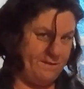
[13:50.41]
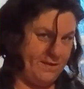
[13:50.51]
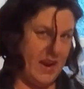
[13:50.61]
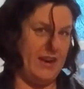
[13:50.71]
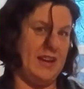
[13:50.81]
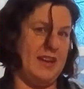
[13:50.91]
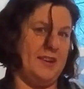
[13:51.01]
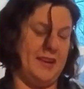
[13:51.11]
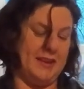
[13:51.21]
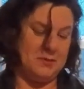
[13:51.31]
very
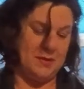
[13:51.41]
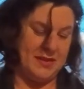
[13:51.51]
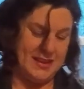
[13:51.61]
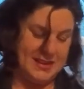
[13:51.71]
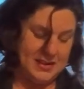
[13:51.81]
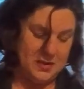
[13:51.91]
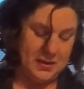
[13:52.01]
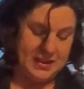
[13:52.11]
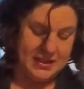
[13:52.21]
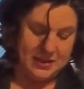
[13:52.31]
curious what this is
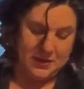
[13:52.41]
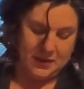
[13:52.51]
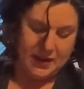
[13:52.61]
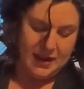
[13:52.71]
going to do.